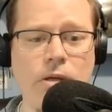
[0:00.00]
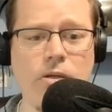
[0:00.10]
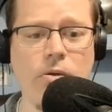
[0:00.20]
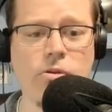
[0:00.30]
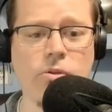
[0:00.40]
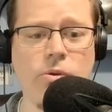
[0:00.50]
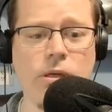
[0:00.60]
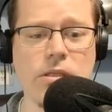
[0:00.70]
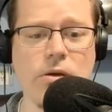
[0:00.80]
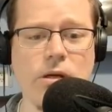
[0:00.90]

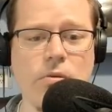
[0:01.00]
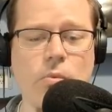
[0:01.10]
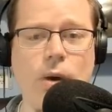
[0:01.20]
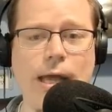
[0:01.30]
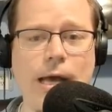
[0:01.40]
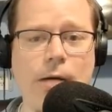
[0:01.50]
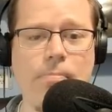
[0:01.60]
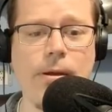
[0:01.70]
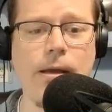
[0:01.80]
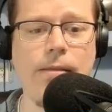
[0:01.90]
Dogecoin started way
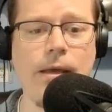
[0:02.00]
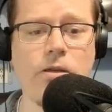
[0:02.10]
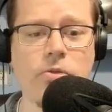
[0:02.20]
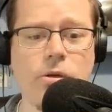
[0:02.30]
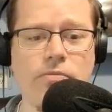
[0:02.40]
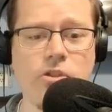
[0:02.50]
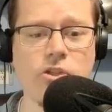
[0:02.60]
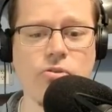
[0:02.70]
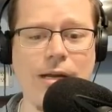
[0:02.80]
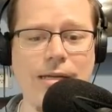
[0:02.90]
up and then sort of
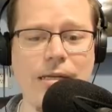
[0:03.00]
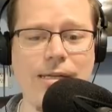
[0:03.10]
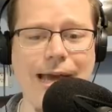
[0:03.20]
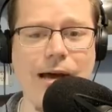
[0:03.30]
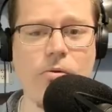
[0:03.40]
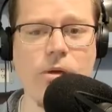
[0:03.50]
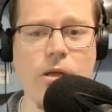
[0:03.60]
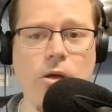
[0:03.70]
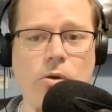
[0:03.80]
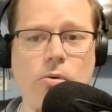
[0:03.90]
just trended down,
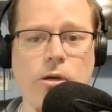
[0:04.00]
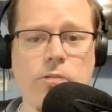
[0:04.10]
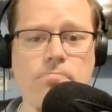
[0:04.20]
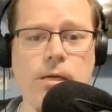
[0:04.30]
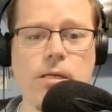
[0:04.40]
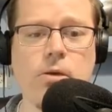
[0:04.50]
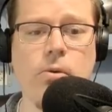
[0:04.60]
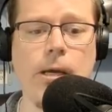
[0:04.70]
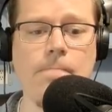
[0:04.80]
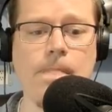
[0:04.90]
whereas
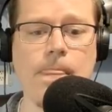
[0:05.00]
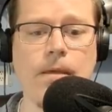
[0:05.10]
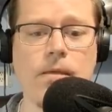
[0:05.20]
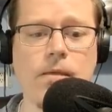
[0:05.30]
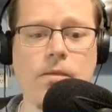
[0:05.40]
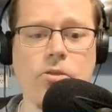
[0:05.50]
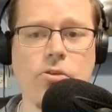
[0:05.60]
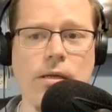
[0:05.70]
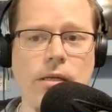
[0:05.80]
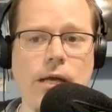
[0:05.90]
Bitcoin
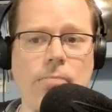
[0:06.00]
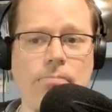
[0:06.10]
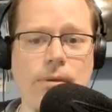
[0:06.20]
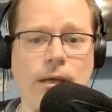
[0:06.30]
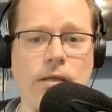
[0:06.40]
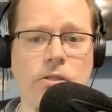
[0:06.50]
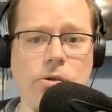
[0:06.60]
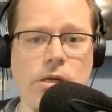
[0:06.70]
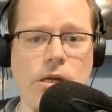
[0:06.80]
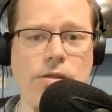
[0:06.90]
trended up, and
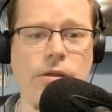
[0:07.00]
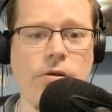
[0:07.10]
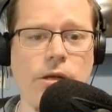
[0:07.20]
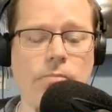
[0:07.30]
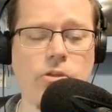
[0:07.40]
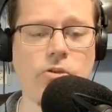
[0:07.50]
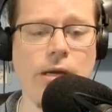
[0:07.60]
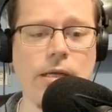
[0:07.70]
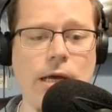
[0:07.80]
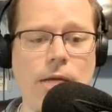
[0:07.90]
so did Ethereum
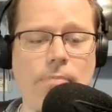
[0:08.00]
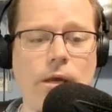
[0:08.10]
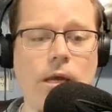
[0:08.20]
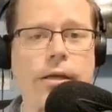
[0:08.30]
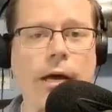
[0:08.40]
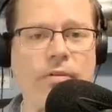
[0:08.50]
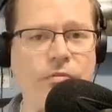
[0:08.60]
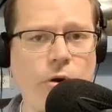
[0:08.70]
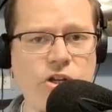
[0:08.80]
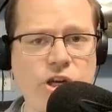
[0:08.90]
trend up. Now,
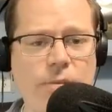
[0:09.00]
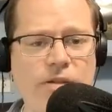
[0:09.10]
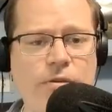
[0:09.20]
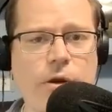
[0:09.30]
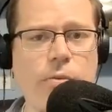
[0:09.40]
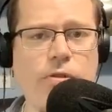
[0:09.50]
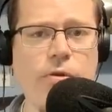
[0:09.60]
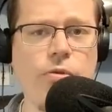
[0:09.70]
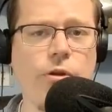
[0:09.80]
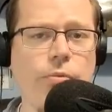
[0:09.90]
before I share my theory with
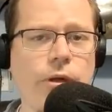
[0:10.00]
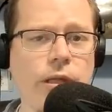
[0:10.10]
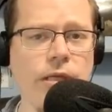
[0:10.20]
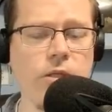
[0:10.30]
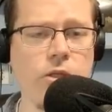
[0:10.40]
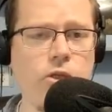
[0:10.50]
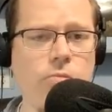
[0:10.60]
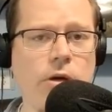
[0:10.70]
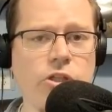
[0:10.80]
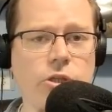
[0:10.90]
you, there really isn't too
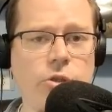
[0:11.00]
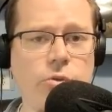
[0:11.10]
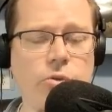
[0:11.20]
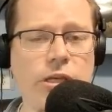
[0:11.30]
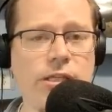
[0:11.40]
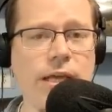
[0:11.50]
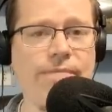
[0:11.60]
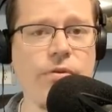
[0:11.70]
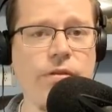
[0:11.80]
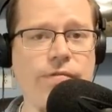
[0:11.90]
much news except
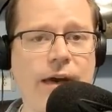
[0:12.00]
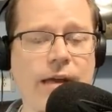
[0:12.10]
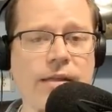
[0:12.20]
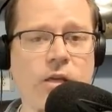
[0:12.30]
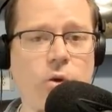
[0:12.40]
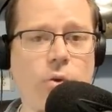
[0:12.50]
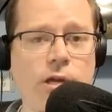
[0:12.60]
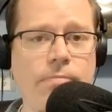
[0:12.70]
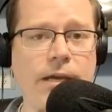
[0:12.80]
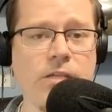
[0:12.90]
for the fact that
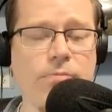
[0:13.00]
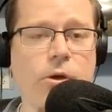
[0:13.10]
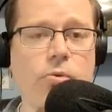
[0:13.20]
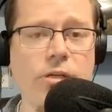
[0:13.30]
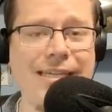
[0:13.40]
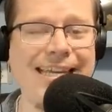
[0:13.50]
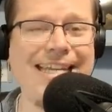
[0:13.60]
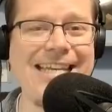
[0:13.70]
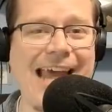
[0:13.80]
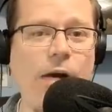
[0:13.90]
Coinbase Pro
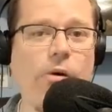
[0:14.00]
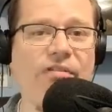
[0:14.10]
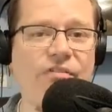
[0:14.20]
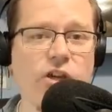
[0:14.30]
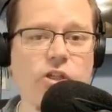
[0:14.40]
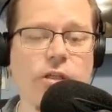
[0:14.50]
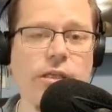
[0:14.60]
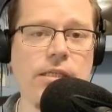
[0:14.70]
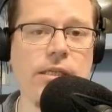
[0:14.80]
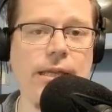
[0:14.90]
did now officially
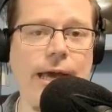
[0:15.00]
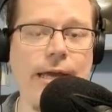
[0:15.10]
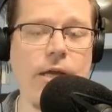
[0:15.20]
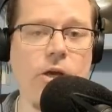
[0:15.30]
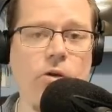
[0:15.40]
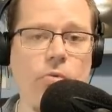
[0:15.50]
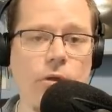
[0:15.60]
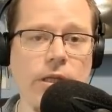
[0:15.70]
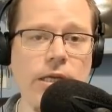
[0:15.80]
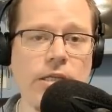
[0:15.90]
today
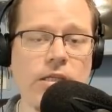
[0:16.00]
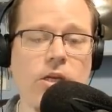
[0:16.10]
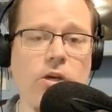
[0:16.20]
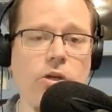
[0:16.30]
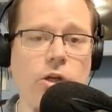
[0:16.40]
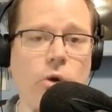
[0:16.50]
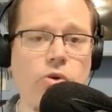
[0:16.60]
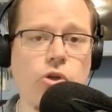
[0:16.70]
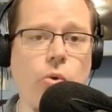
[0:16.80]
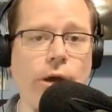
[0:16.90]
release
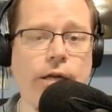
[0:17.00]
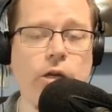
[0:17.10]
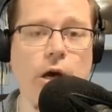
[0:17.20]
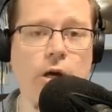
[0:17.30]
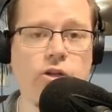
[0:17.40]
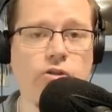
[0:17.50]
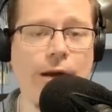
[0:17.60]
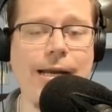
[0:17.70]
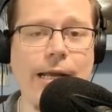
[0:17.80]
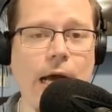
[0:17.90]
Dogecoin uh,
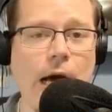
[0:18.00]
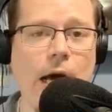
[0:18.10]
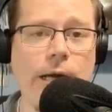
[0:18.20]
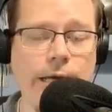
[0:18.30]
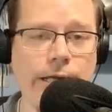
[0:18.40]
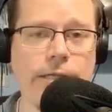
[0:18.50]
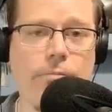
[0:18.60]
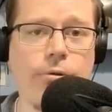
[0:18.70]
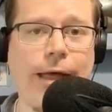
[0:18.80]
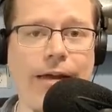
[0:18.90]
trading on its
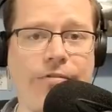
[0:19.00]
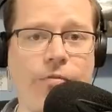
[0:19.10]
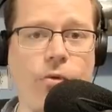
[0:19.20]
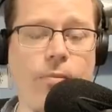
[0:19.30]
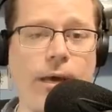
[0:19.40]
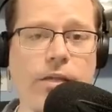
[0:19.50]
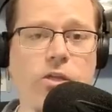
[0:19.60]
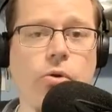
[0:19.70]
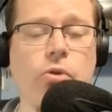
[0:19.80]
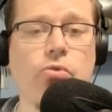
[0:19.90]
platform. And
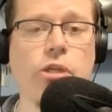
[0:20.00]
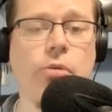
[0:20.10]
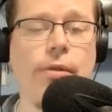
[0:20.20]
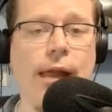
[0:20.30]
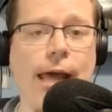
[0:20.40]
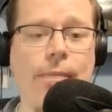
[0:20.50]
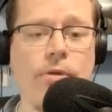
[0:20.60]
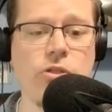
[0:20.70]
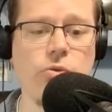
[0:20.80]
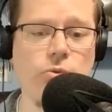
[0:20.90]
so usually when that
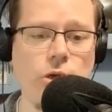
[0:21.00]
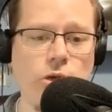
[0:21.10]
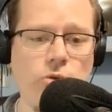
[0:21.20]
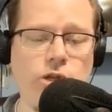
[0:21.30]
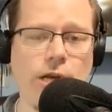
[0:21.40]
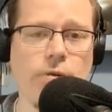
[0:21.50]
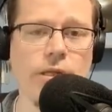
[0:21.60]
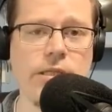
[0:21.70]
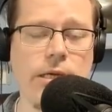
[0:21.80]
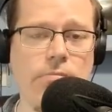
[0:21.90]
happens, you you generally
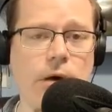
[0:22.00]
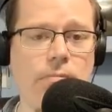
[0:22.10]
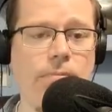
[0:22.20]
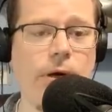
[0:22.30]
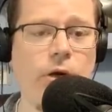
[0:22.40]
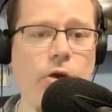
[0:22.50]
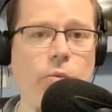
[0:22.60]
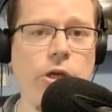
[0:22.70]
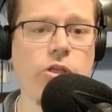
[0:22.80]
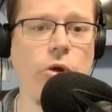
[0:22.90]
see a bump, but
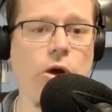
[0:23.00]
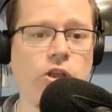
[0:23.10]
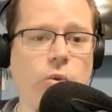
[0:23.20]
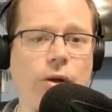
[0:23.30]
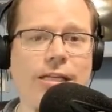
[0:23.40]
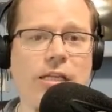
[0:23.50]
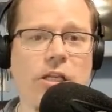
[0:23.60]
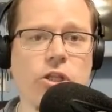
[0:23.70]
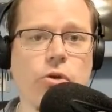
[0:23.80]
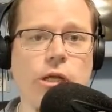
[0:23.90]
we saw 20 to
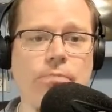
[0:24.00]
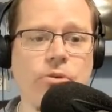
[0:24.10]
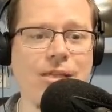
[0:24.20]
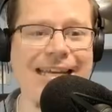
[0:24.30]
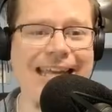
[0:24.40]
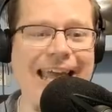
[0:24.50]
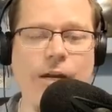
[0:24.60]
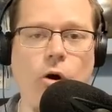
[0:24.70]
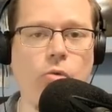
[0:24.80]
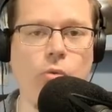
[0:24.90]
30% gain
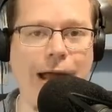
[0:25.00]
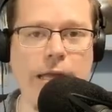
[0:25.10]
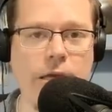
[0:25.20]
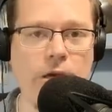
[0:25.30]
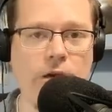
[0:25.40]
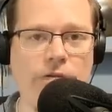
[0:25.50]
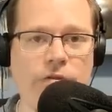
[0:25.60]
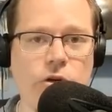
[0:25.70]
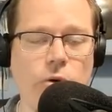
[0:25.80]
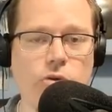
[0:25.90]
already
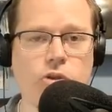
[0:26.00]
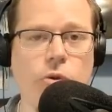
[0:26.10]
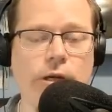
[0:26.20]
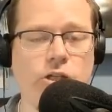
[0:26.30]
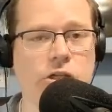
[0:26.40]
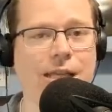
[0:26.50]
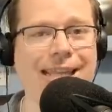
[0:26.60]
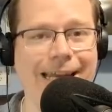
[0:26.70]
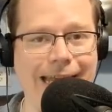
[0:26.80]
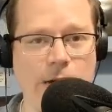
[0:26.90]
for Dogecoin just on
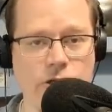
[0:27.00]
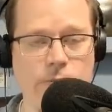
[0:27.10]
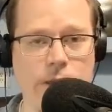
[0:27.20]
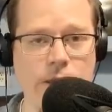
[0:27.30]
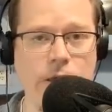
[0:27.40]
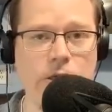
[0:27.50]
the announcement.